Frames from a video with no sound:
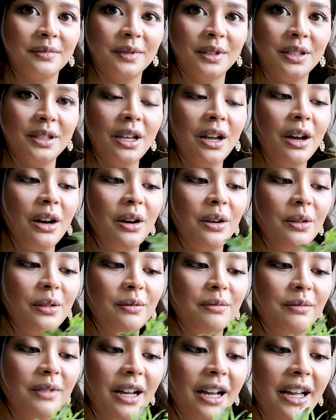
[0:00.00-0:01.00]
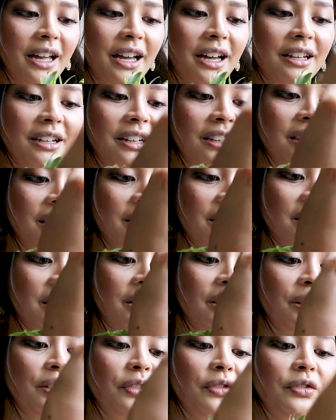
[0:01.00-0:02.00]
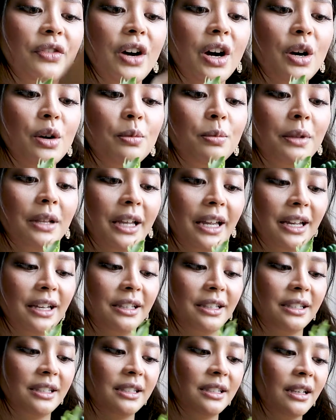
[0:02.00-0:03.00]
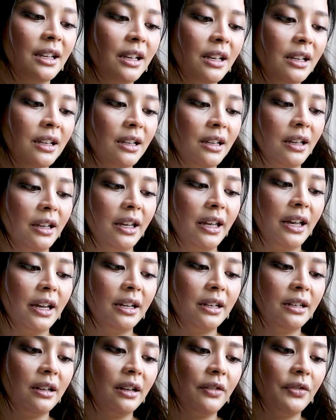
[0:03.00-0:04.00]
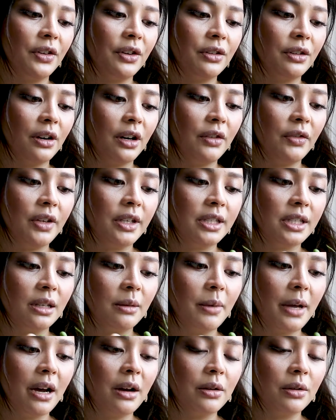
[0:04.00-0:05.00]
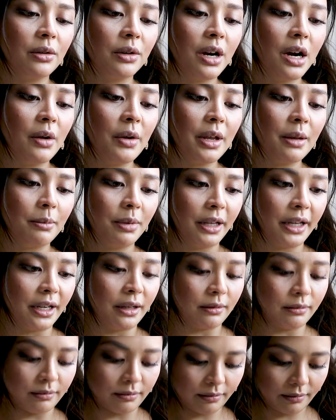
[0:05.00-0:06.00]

So I added these little faux plants. And if you're nervous about growing plants,